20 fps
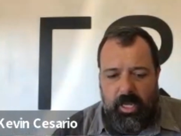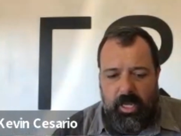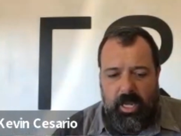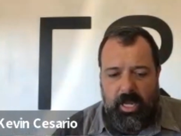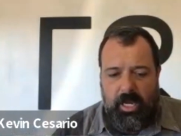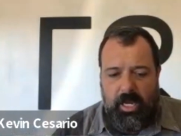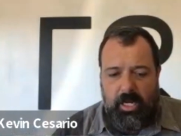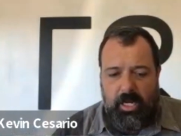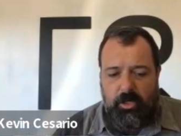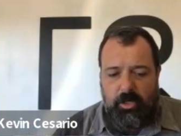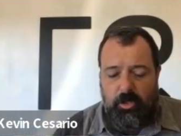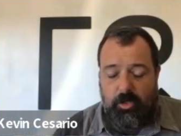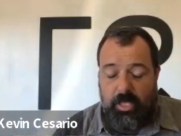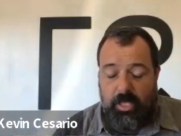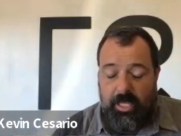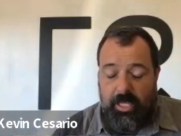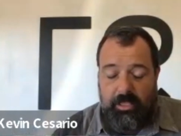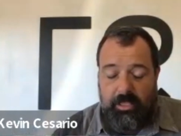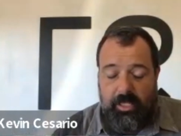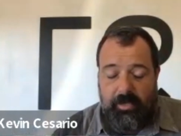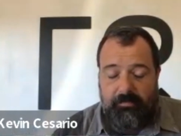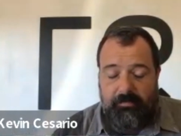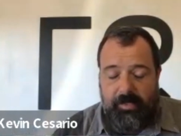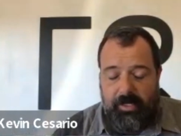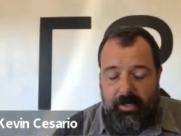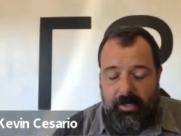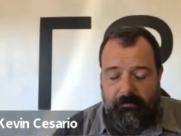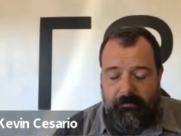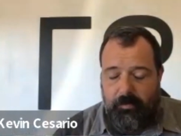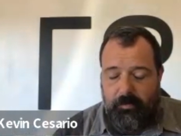and they lived
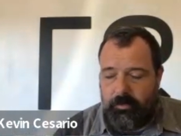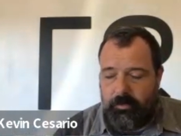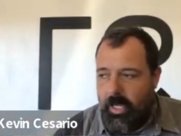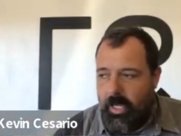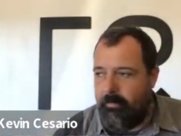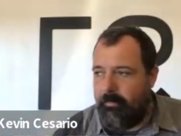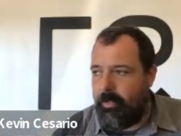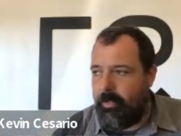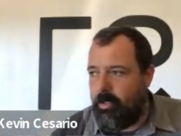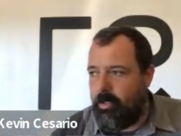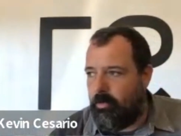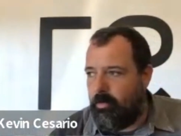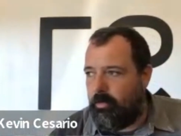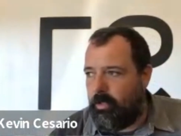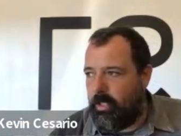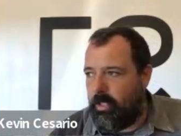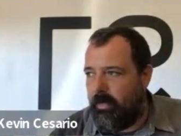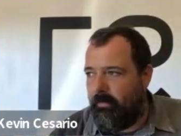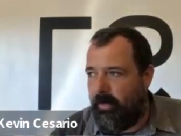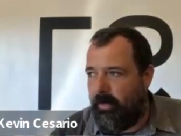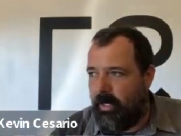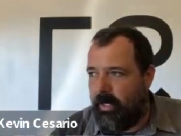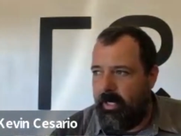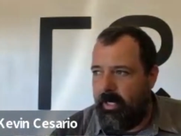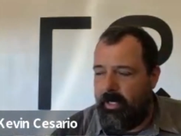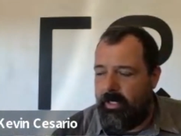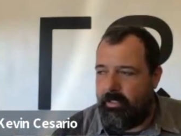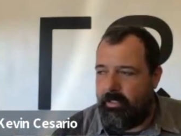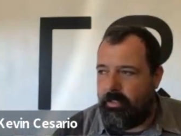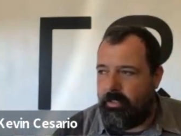in it full time and you live in it
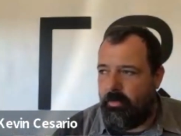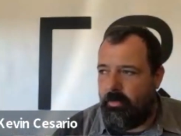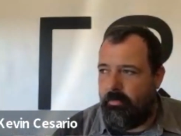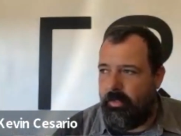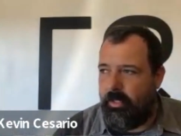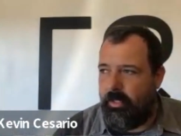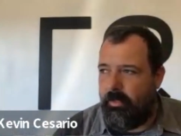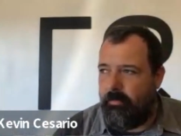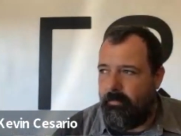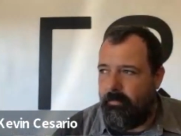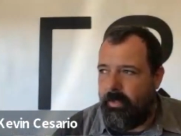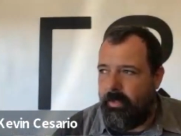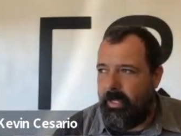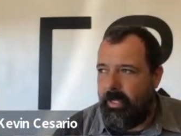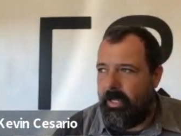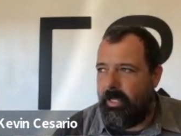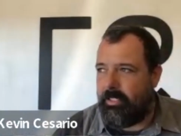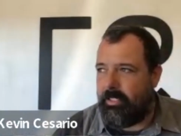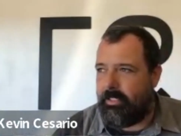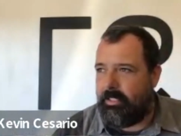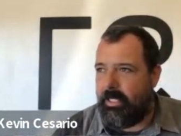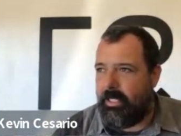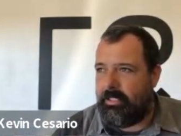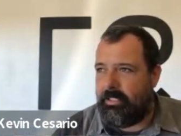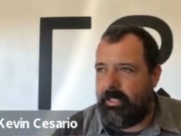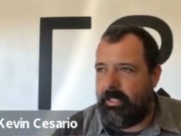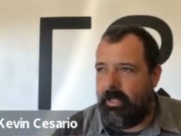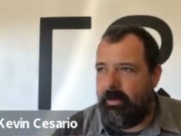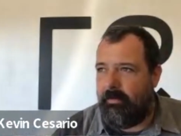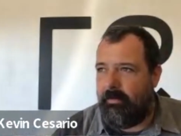and it's only
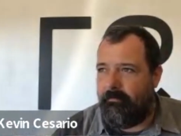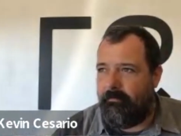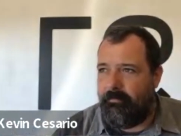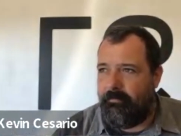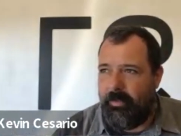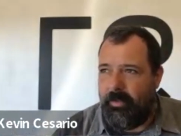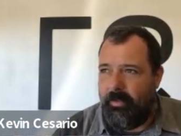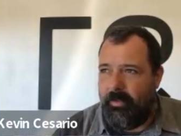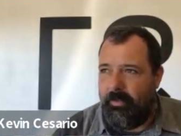assessed at